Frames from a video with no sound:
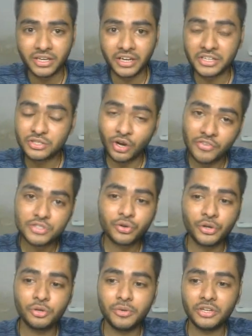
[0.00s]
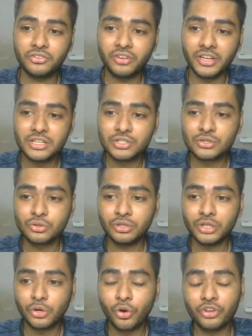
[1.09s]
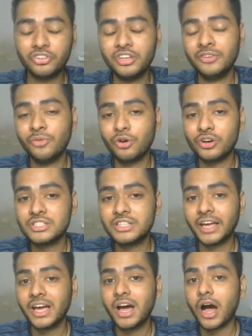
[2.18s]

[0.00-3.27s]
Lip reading: It is always going to be a string. So the question was like,